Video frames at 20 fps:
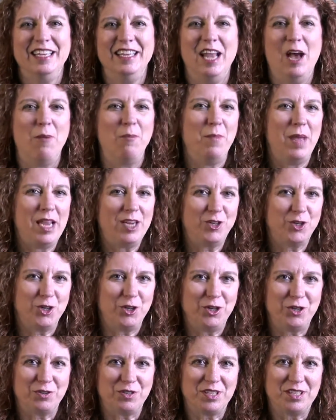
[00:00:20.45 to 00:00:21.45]
Now make sure
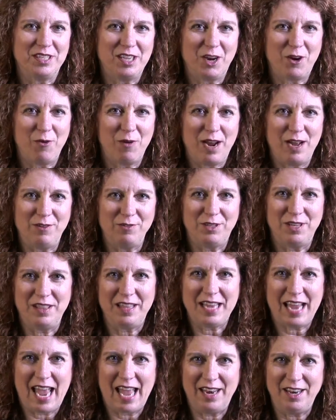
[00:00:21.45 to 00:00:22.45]
you stick around to
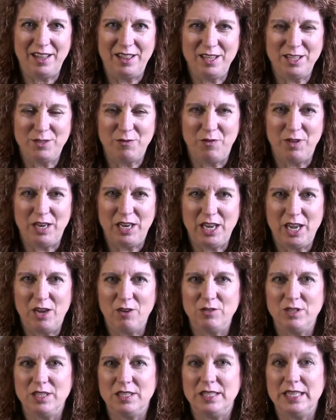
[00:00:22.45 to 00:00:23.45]
the end of this video
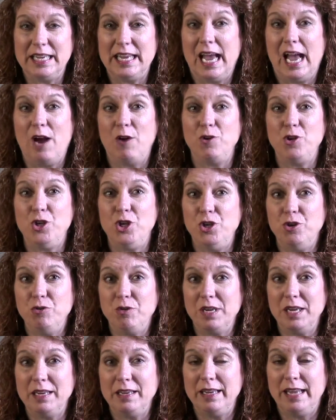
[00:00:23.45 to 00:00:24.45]
to see how you
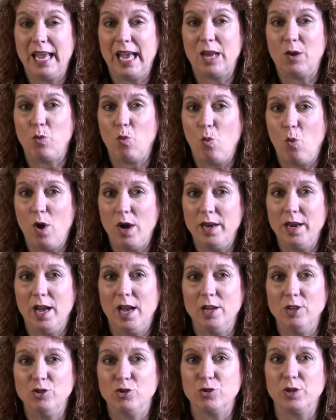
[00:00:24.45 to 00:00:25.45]
can get one
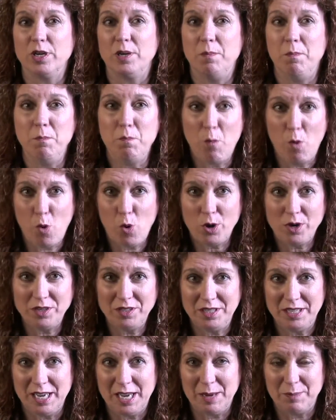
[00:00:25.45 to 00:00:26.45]
hundred more
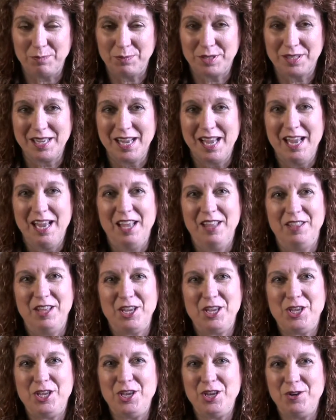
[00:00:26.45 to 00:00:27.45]
tips
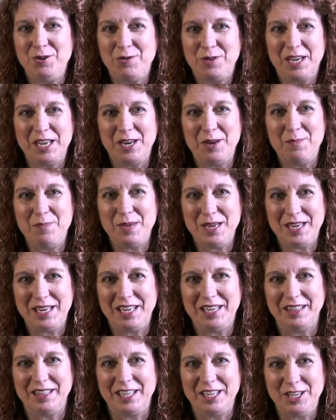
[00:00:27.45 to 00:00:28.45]
that you can
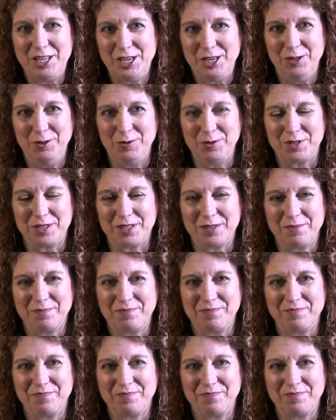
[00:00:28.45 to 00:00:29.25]
immediately use.